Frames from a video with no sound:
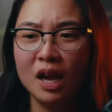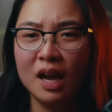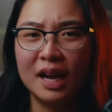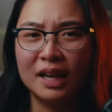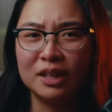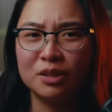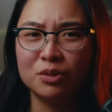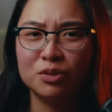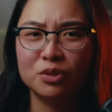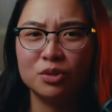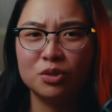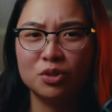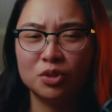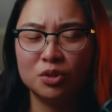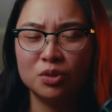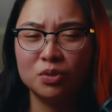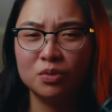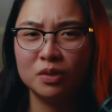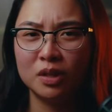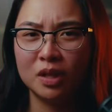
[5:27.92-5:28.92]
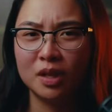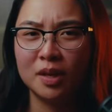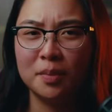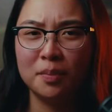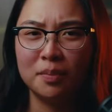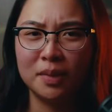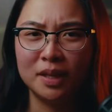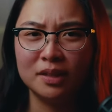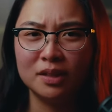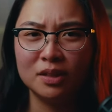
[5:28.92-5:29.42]
I used to shoot
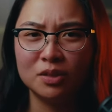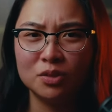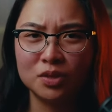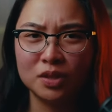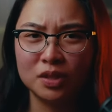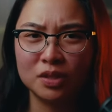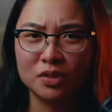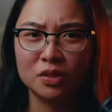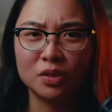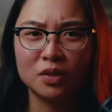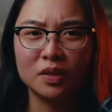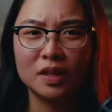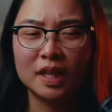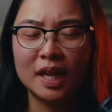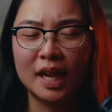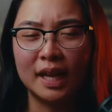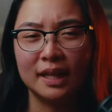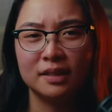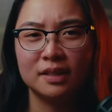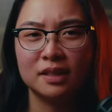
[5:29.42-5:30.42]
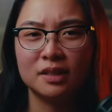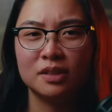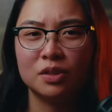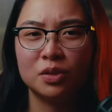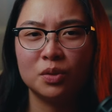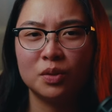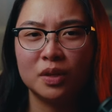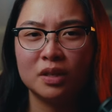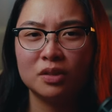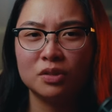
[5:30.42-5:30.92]
mainly using a Sony
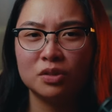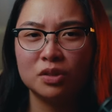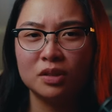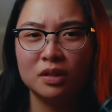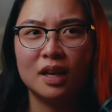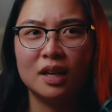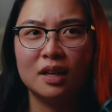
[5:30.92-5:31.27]
A6300,